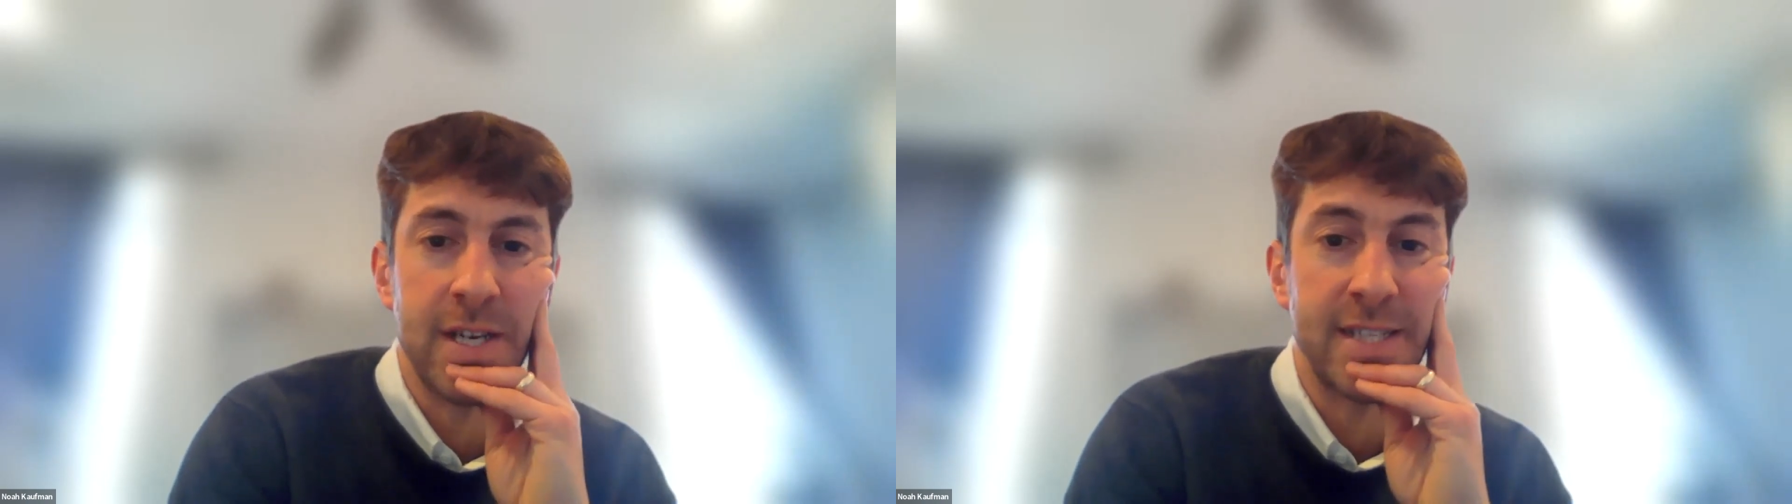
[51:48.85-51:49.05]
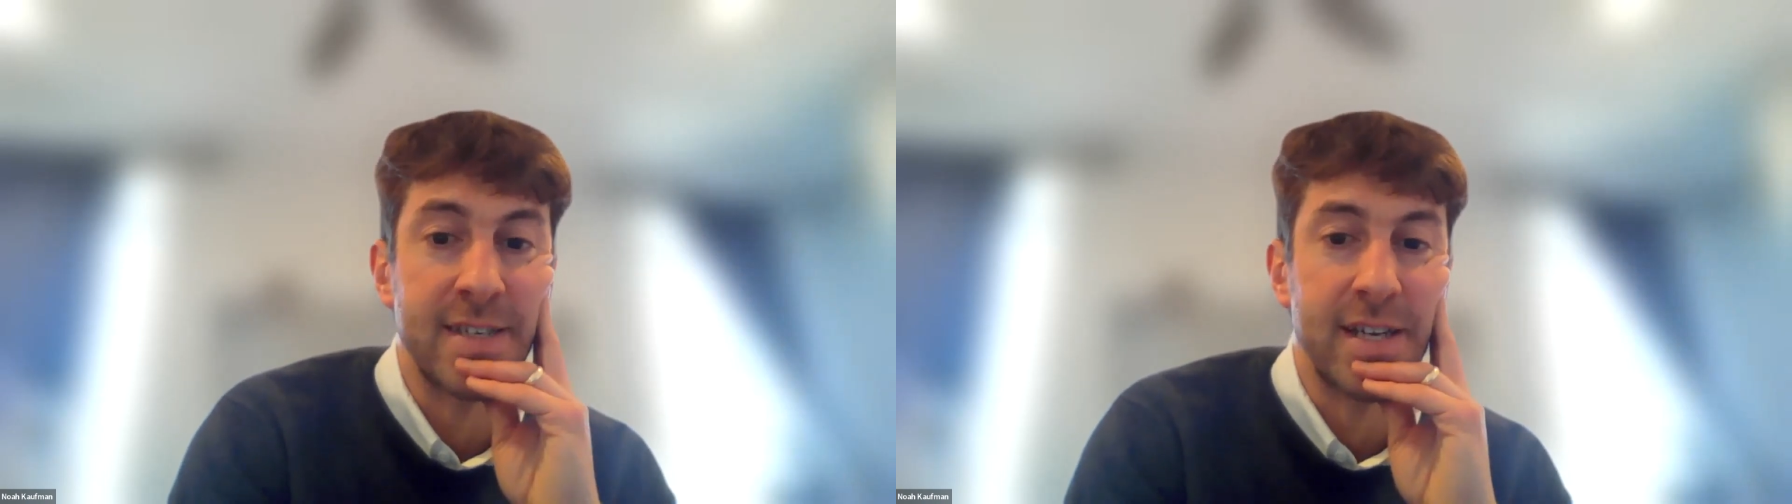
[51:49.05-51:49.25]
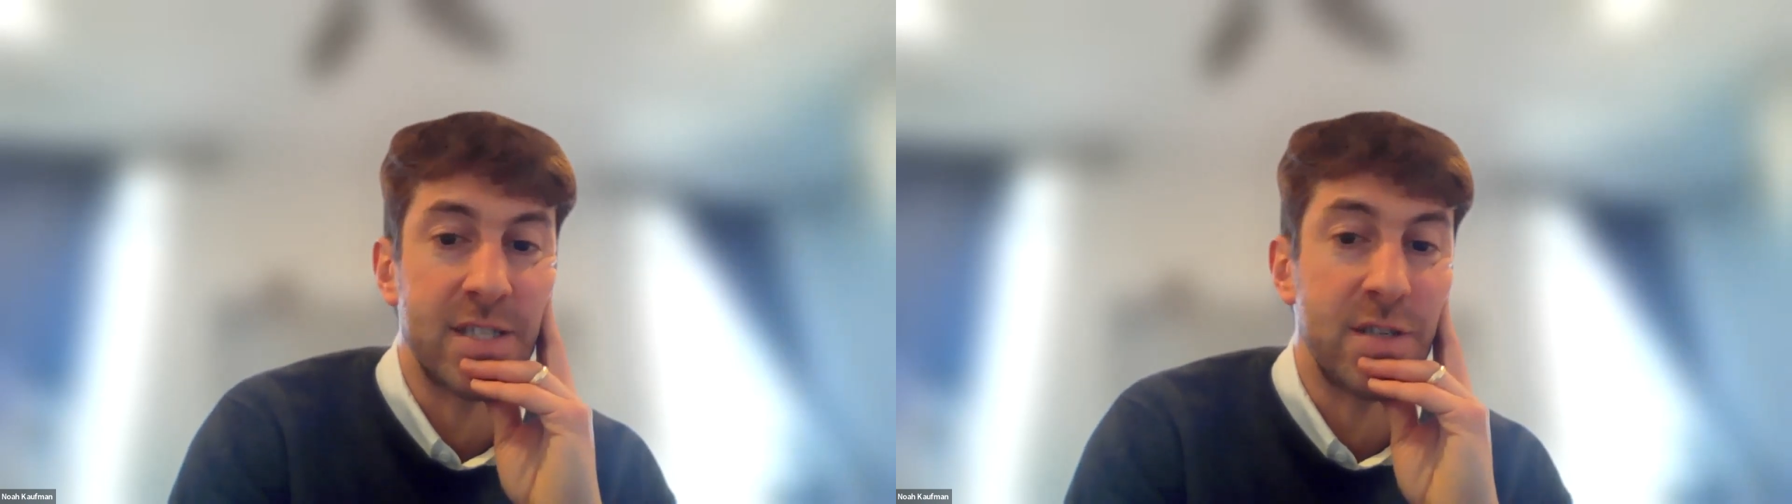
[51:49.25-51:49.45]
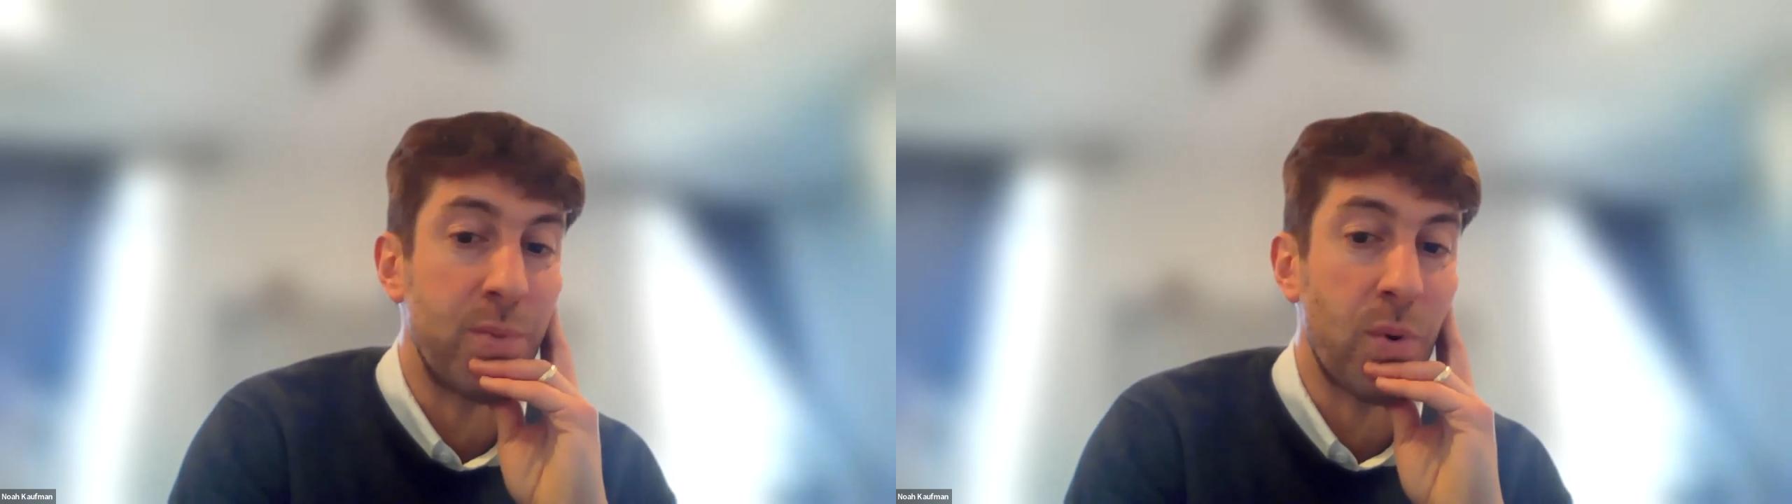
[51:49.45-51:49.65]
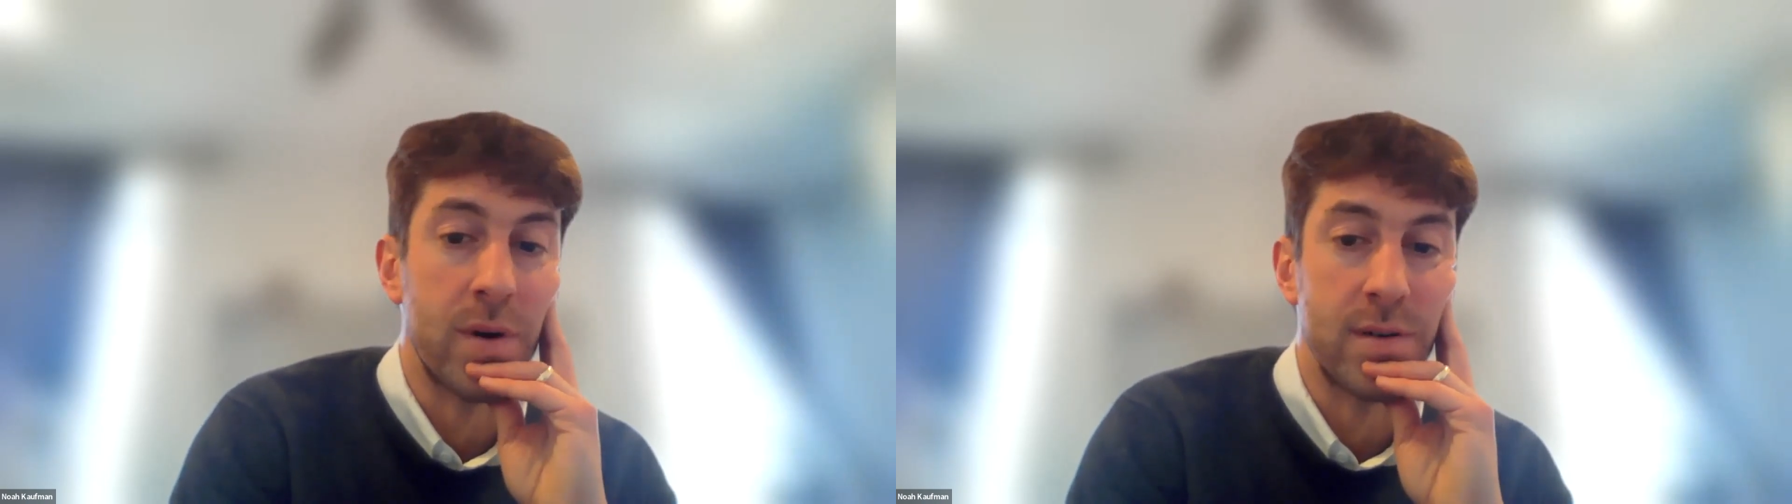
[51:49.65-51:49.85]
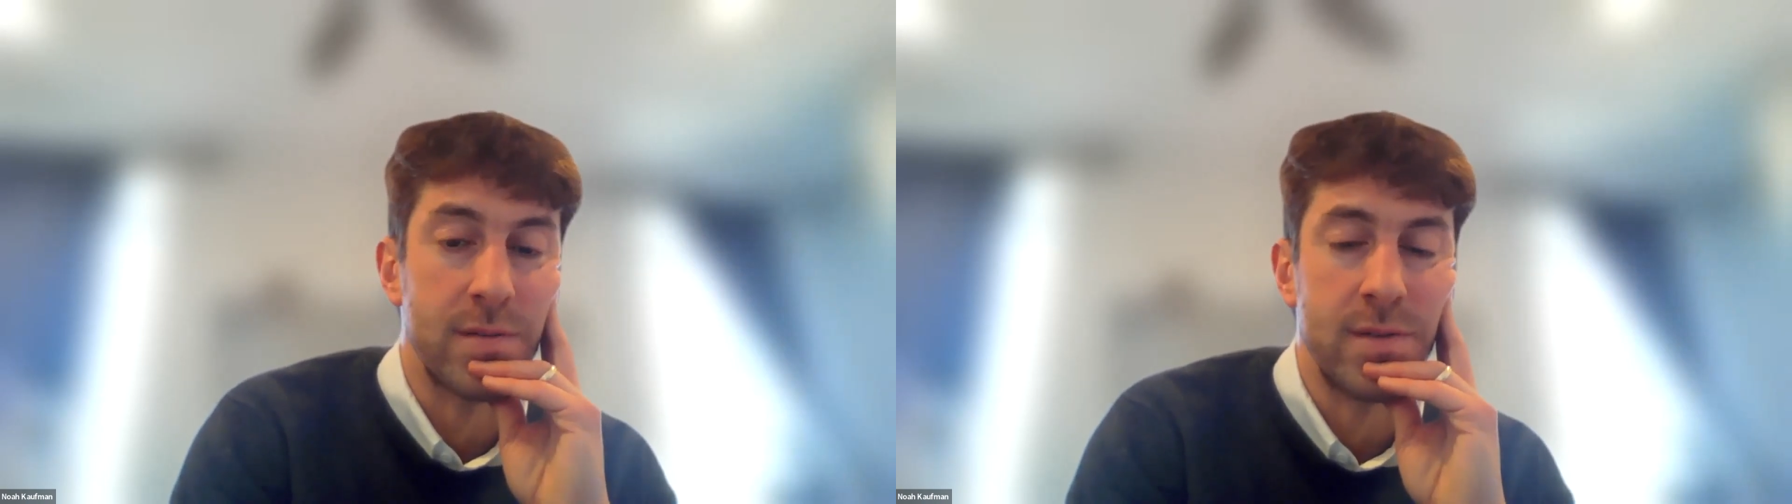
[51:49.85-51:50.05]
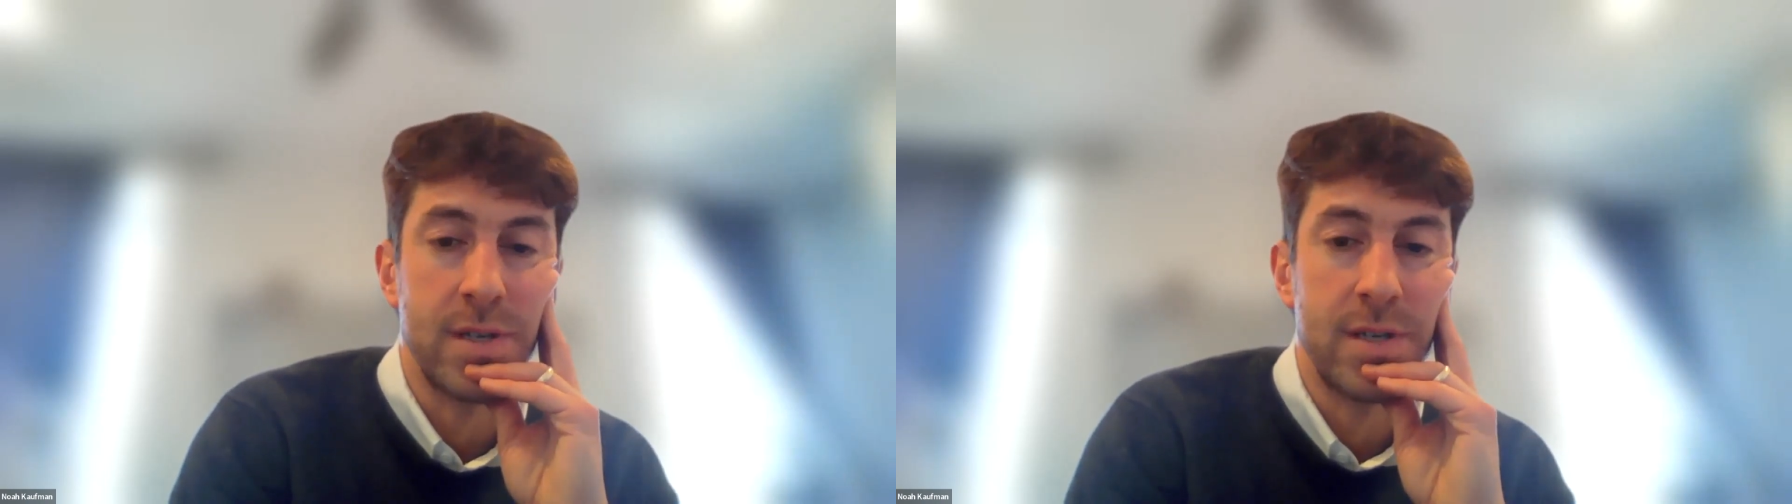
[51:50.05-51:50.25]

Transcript: it's important